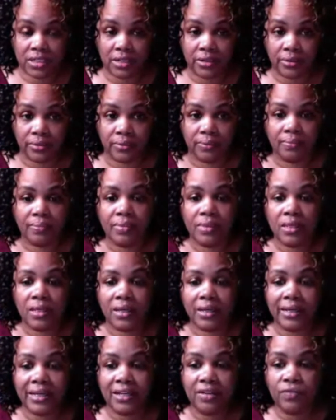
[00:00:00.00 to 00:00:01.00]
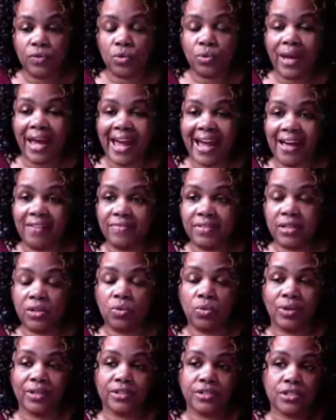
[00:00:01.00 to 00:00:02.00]
deal. If you have
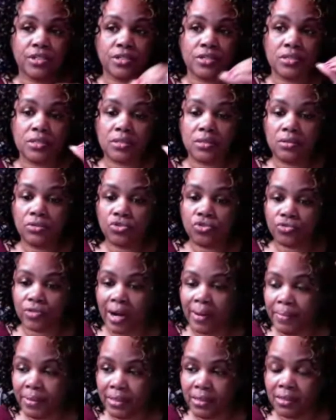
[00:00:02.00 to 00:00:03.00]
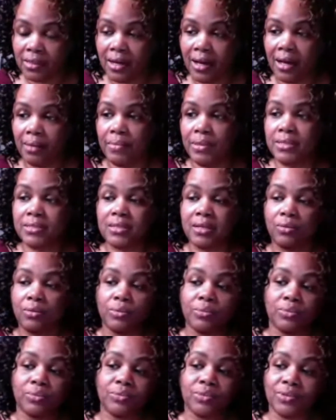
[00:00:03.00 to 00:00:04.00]
any questions, drop it in the comments.
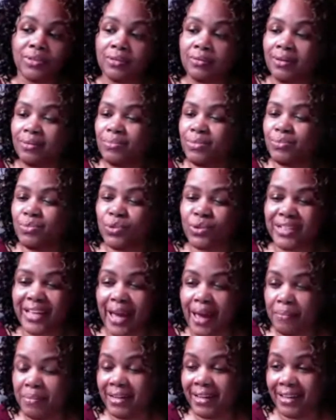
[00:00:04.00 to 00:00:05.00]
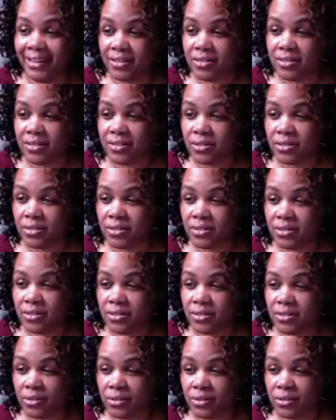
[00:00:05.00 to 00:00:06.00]
I'll be more than happy to answer
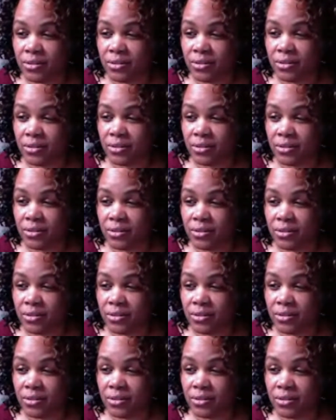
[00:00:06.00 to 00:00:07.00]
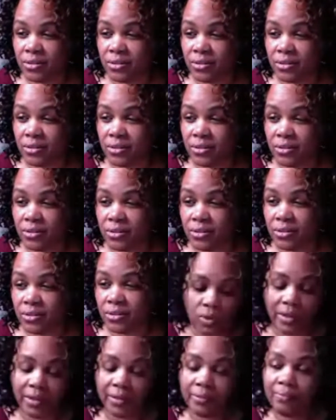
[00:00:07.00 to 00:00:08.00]
questions for you. So, number
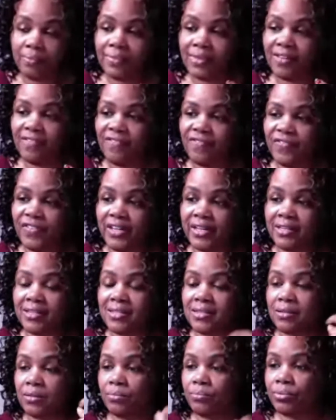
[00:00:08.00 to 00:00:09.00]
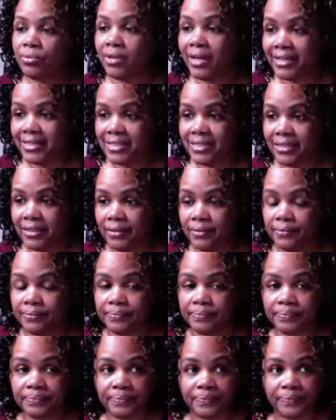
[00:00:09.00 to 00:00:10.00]
1, fixed pricing.